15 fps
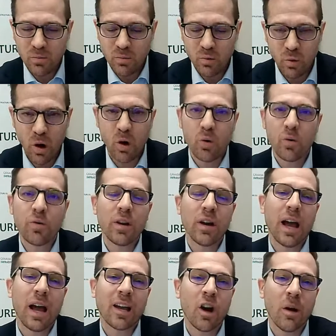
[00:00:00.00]
growth,
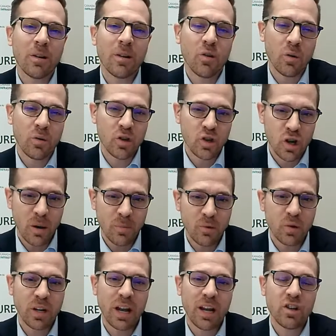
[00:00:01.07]
economic growth and job
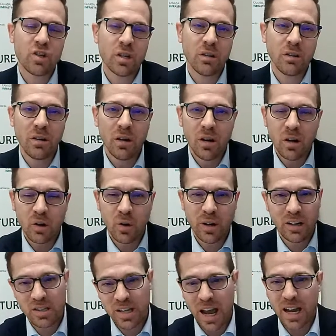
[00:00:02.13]
creation,
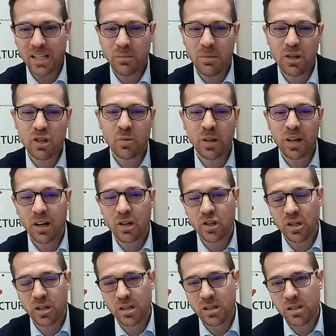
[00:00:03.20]
greenhouse gas emission
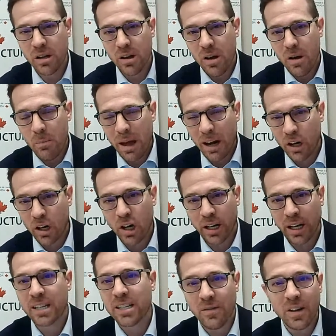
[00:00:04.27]
reductions, better
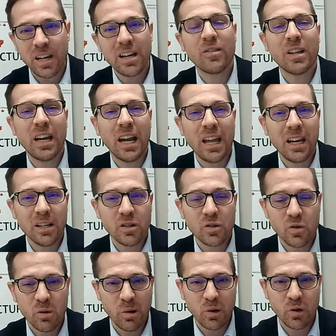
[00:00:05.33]
connectivity of Canadians
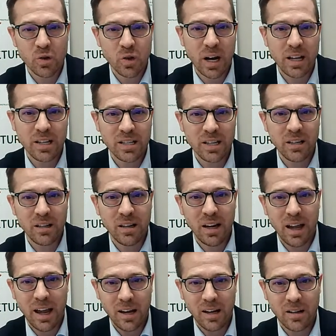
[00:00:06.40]
through both transit
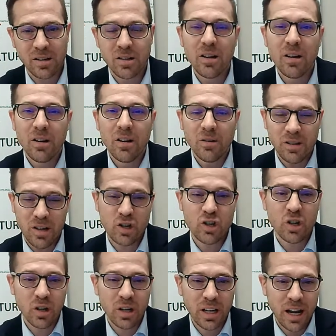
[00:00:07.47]
and
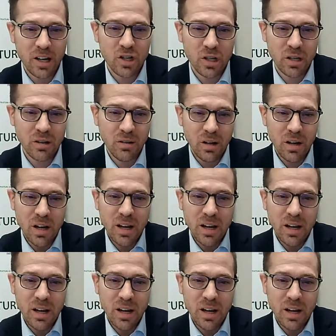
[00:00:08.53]
digital connection,